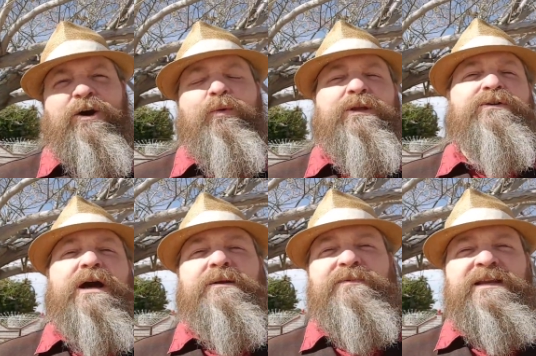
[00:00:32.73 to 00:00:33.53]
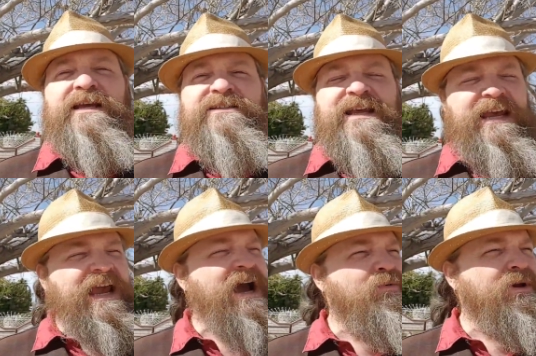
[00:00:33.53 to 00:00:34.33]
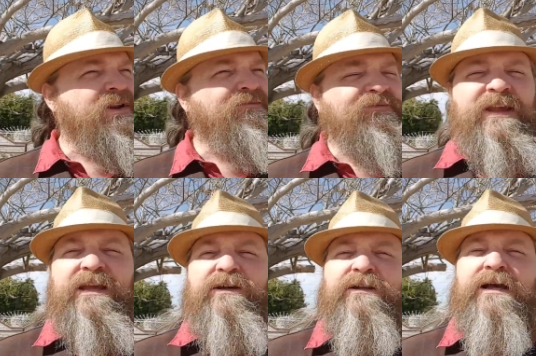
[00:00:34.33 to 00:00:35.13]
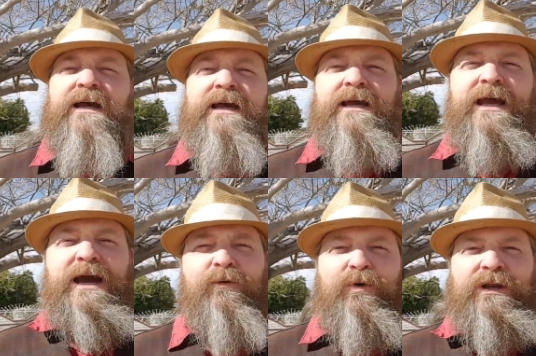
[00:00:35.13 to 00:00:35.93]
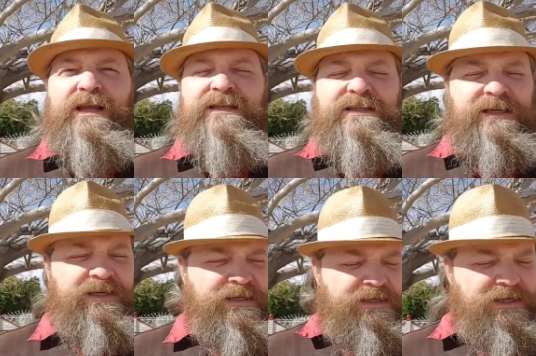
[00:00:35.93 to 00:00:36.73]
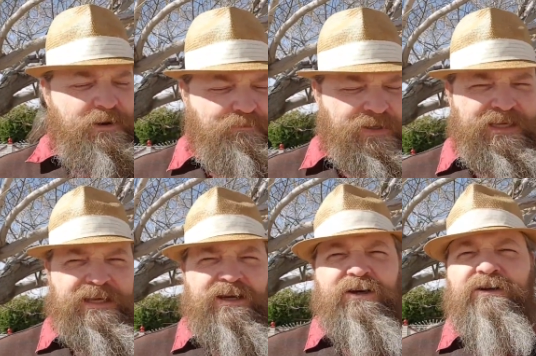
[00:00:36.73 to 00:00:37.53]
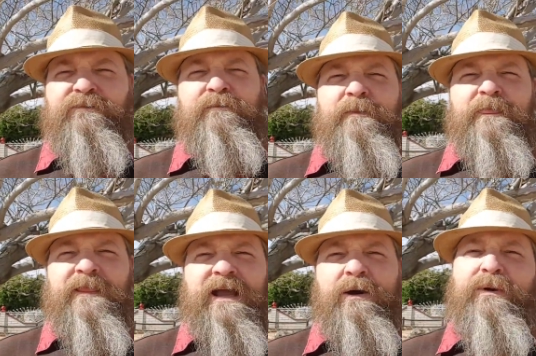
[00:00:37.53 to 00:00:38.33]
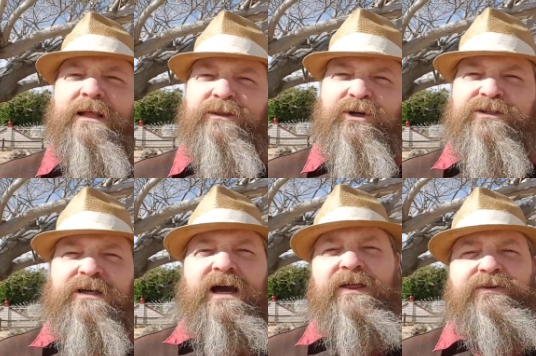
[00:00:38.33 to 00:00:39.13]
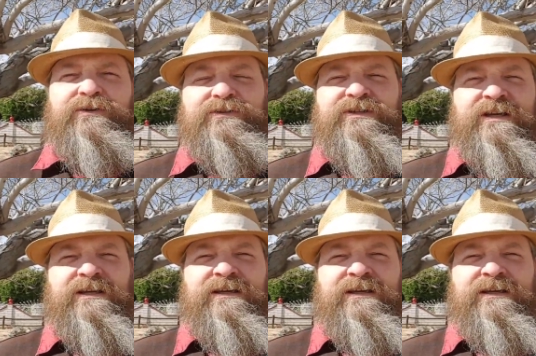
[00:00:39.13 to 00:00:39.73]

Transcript: when you got up the next day? How would it feel how would it appear? How would it look to others?